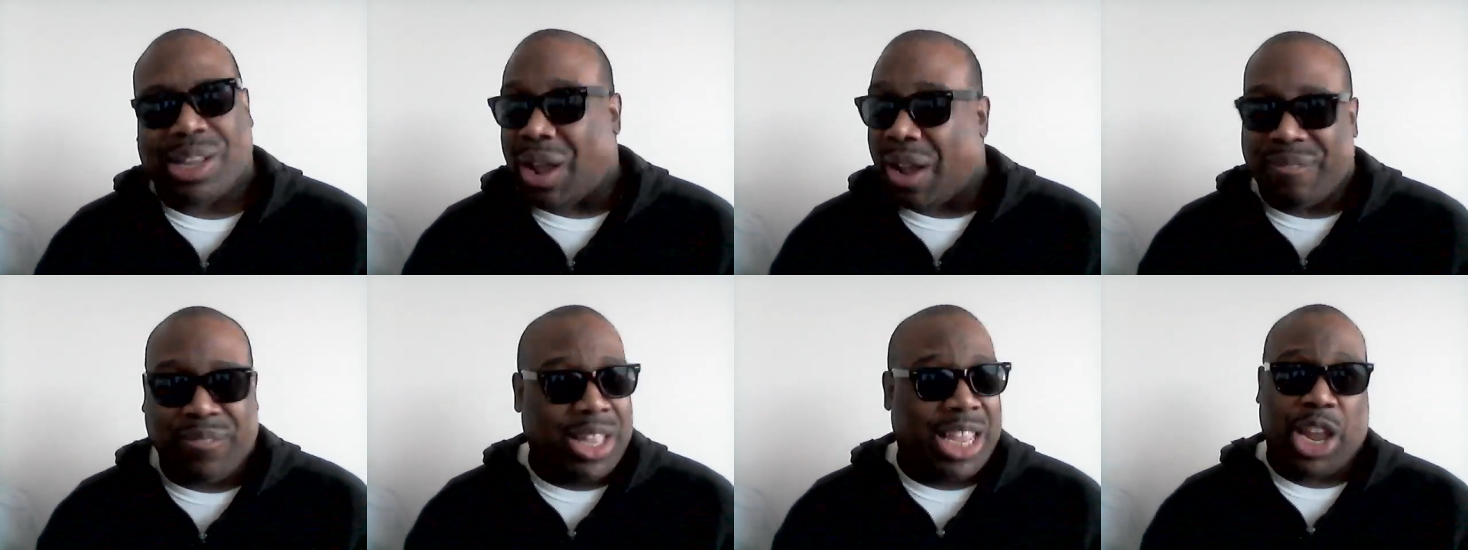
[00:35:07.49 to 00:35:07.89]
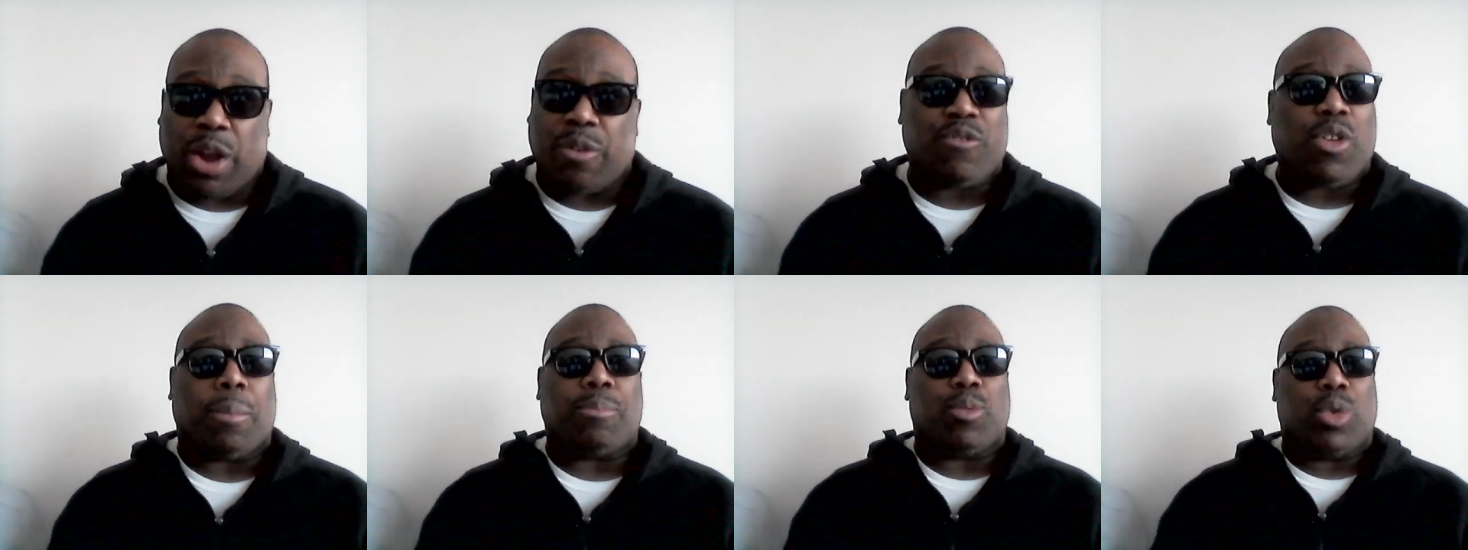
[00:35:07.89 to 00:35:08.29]
If I don't
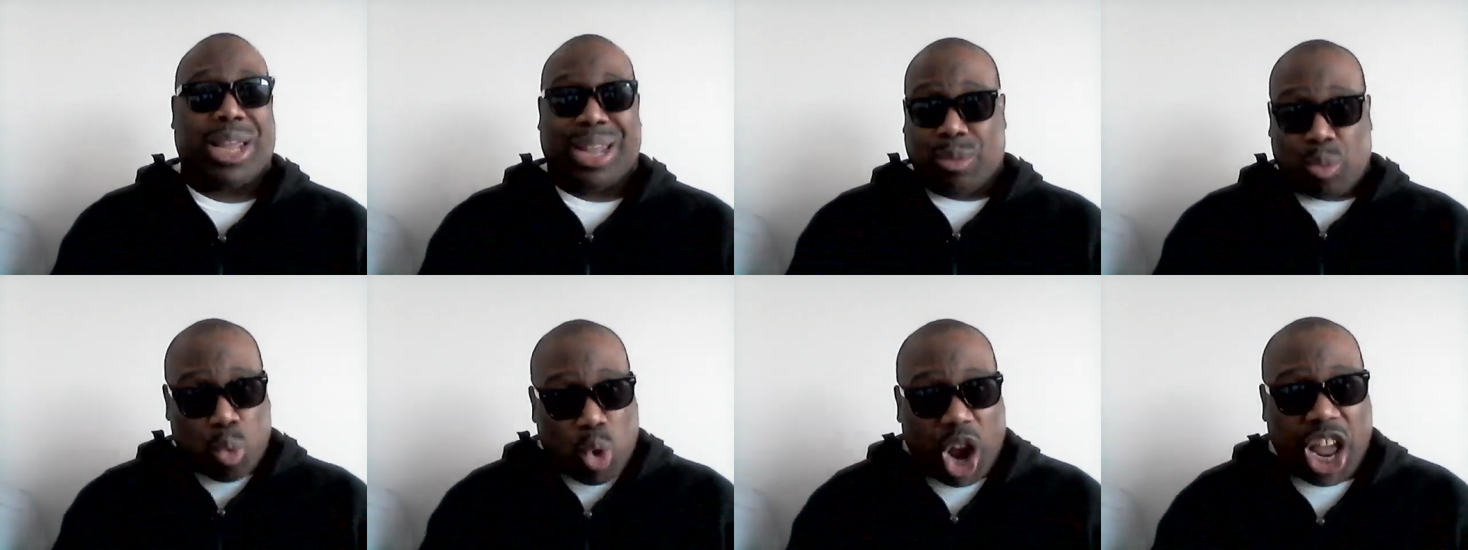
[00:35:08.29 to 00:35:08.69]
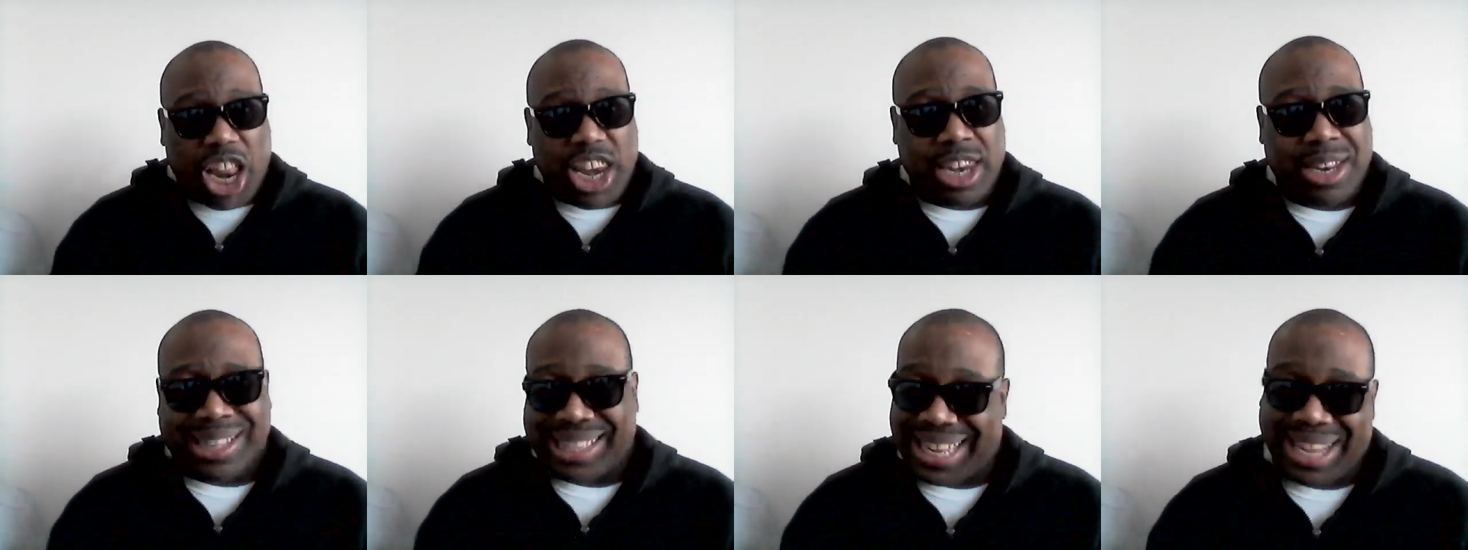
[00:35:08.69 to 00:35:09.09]
hear from
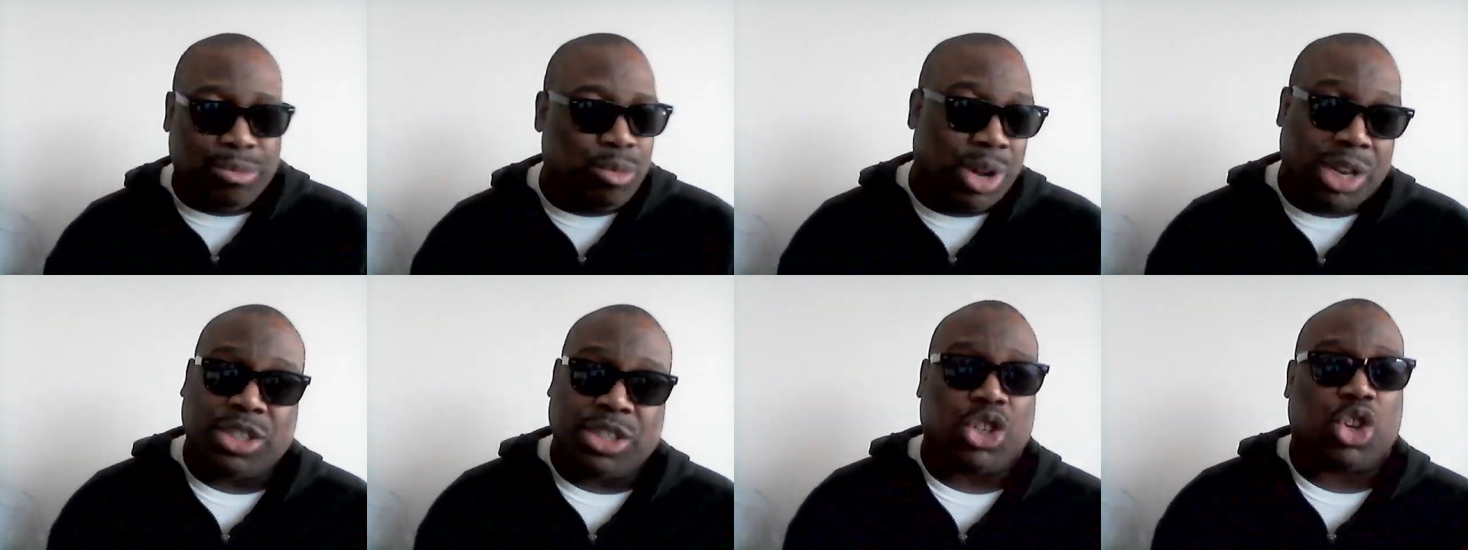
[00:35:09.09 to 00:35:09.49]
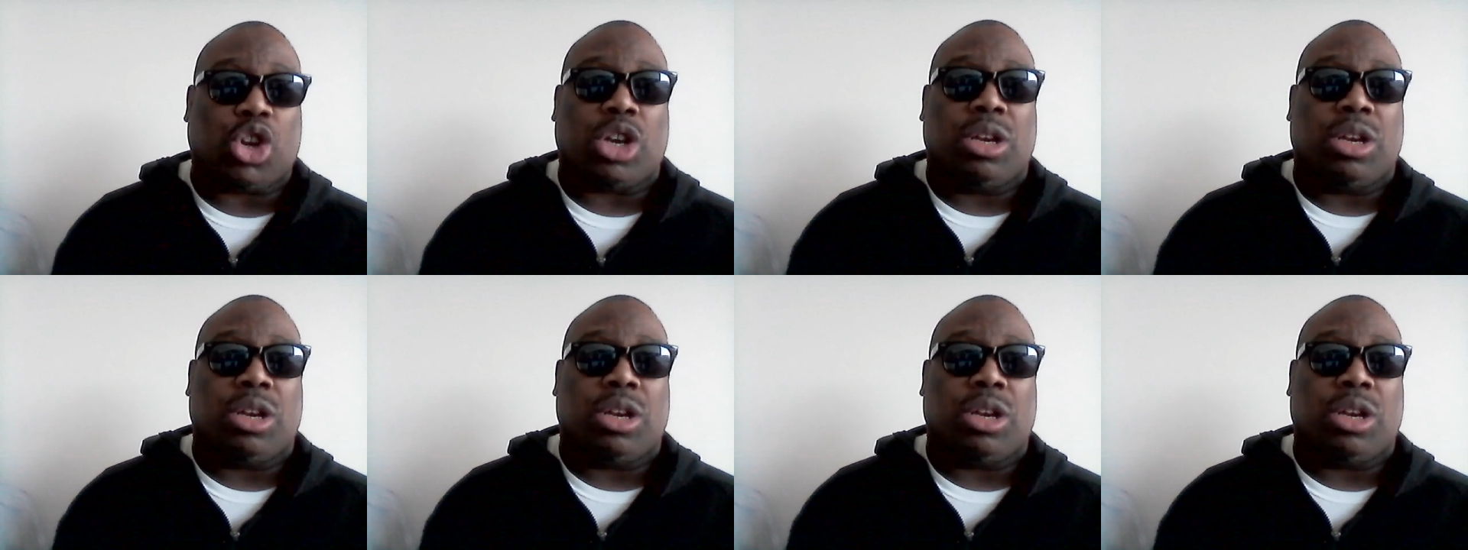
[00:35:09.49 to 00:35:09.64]
anyone, then we're going to